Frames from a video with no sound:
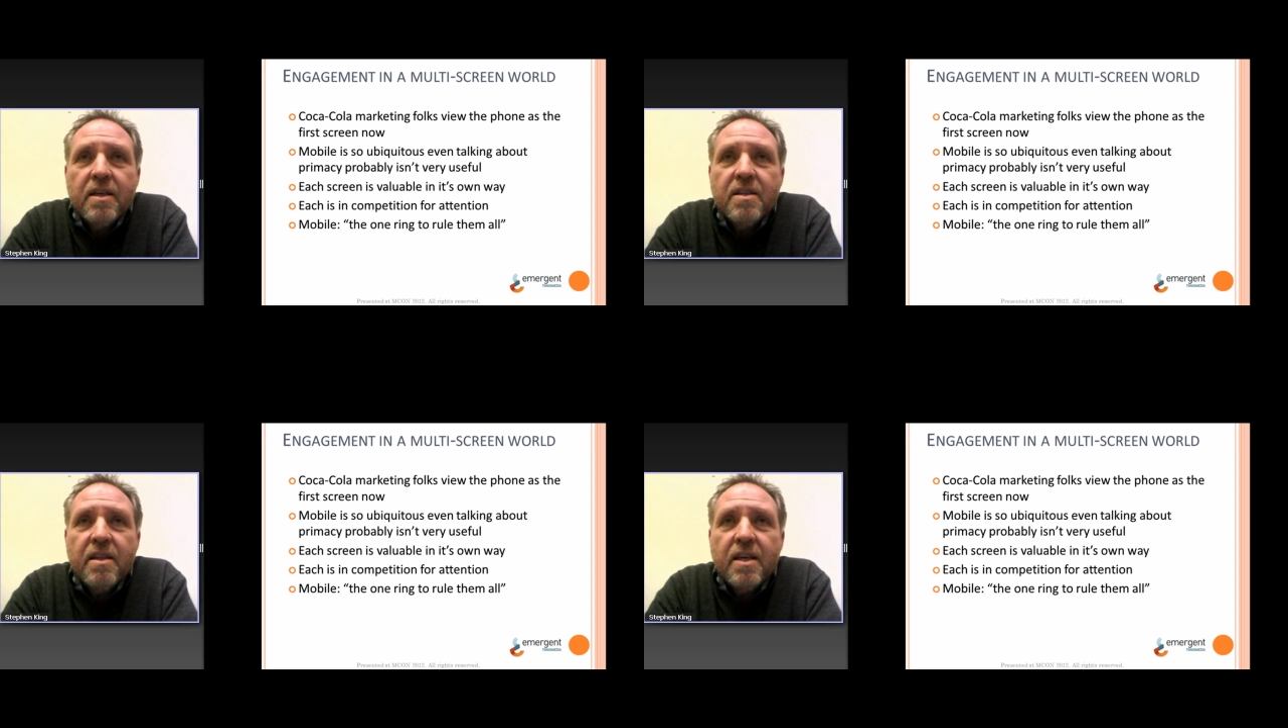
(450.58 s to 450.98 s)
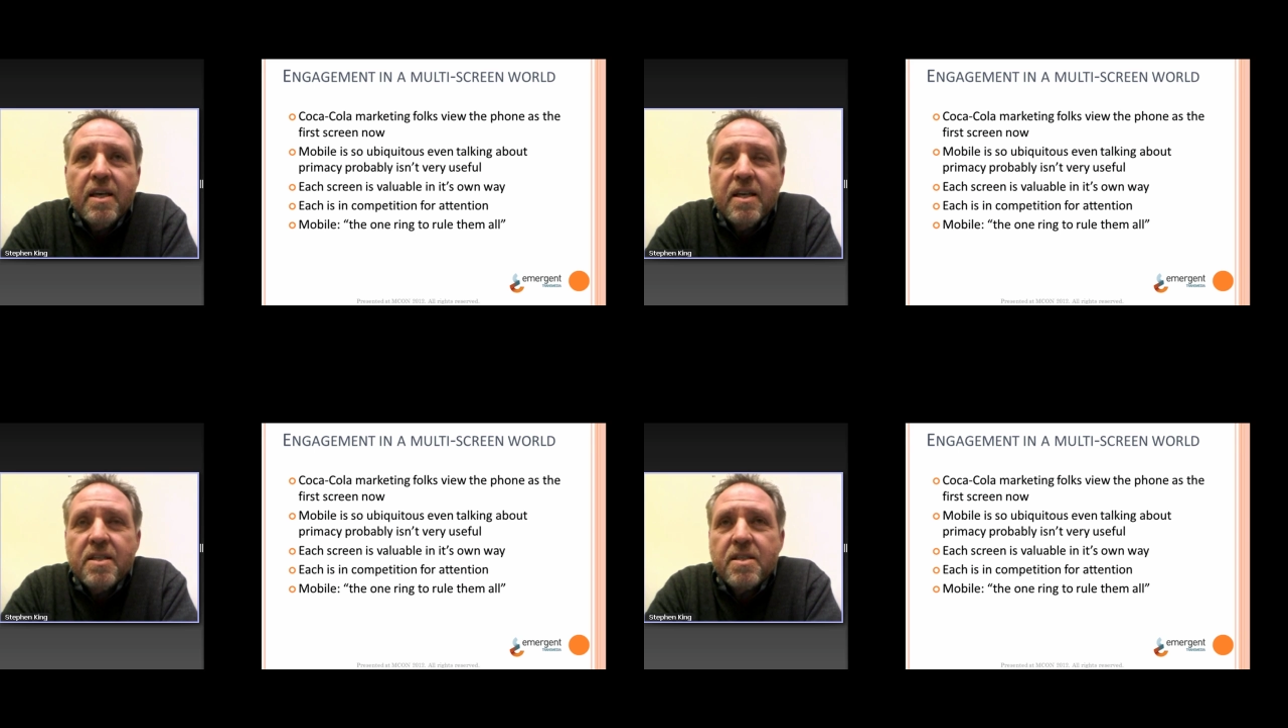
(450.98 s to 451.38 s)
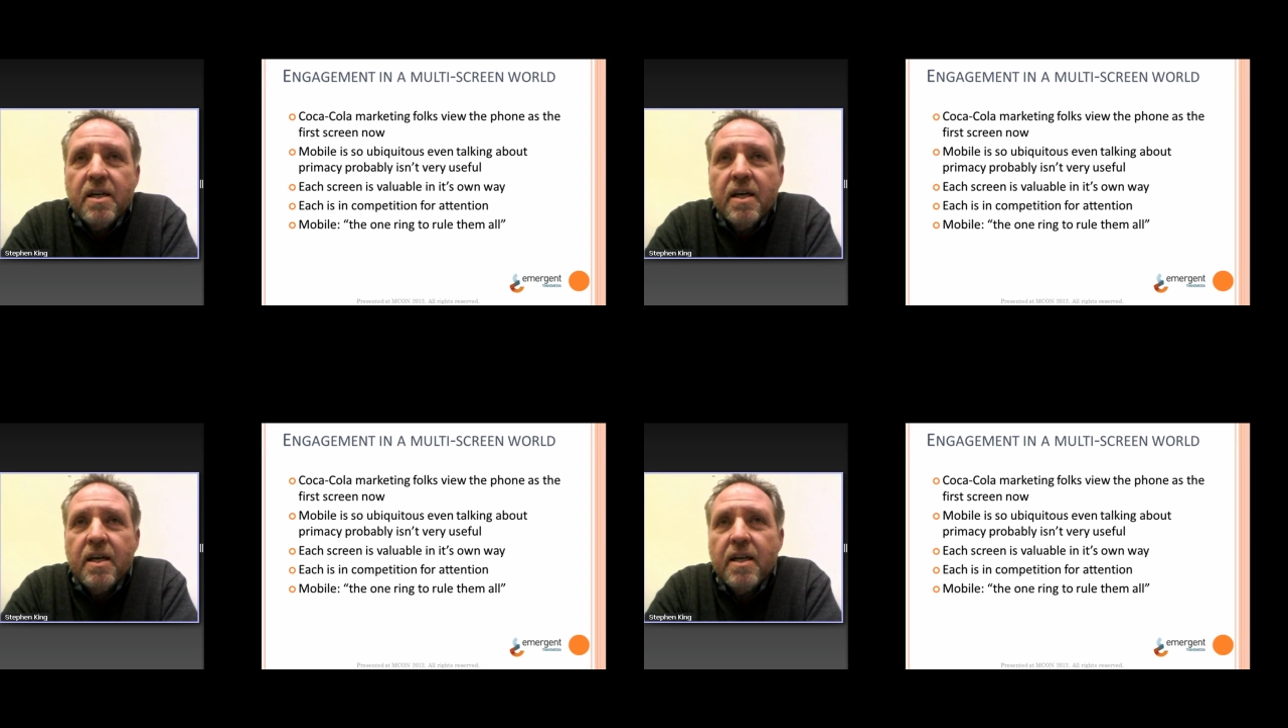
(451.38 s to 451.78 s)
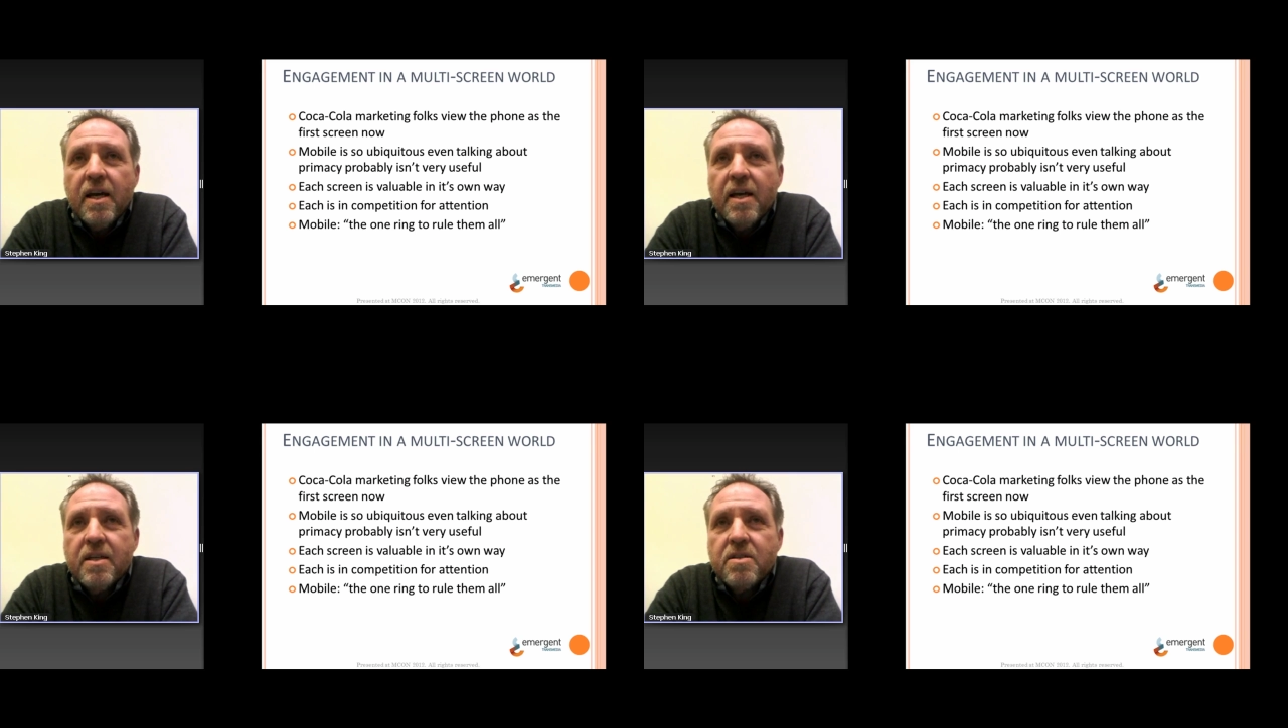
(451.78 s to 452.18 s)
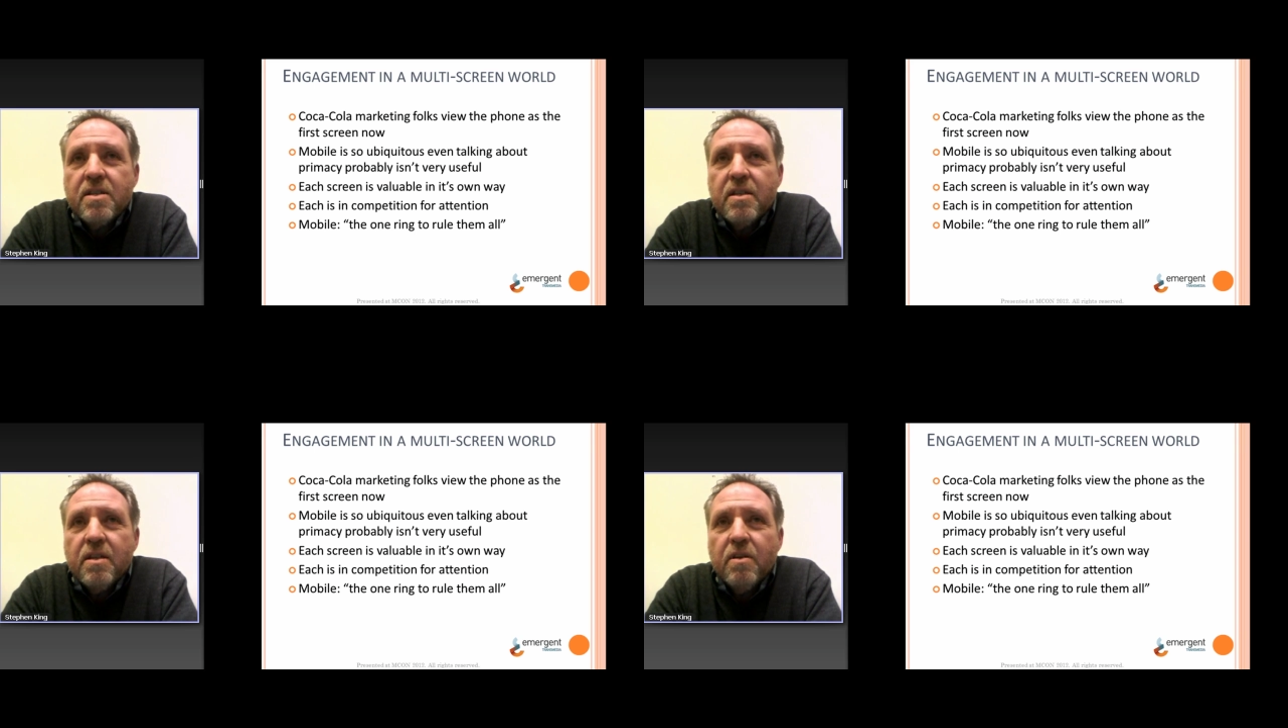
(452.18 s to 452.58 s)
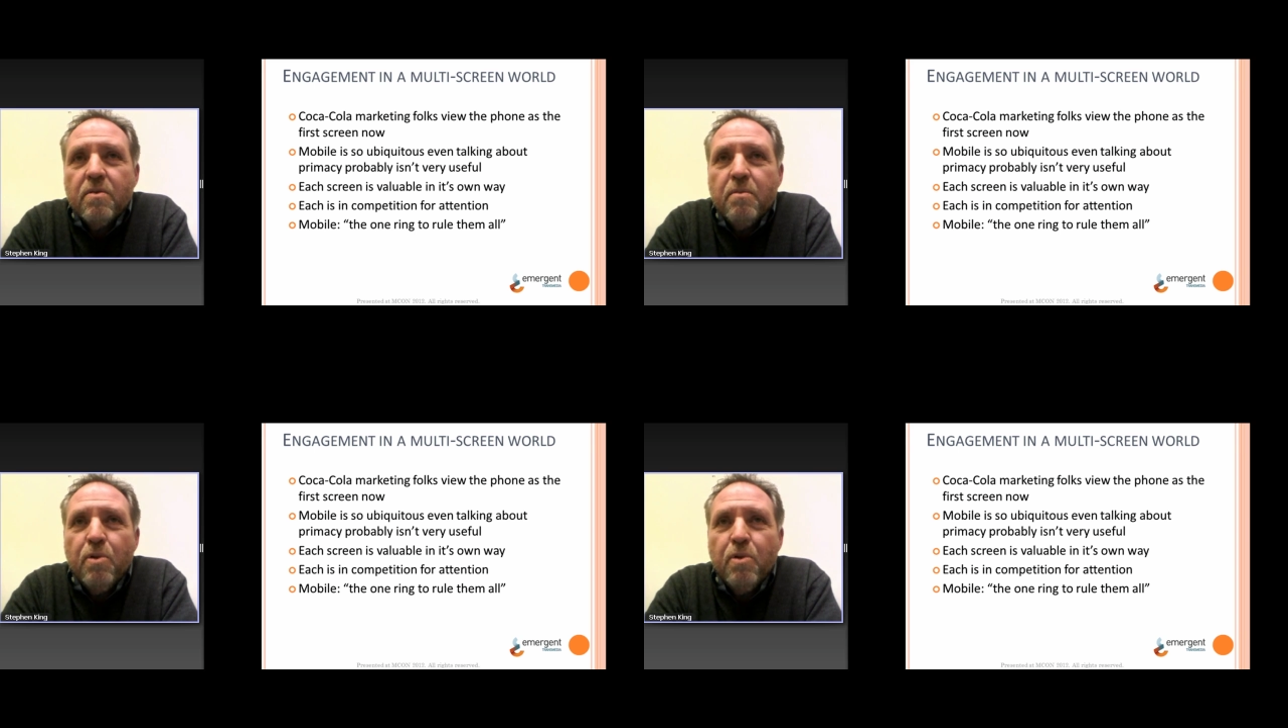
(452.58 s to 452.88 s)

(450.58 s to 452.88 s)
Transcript: thinking inside as the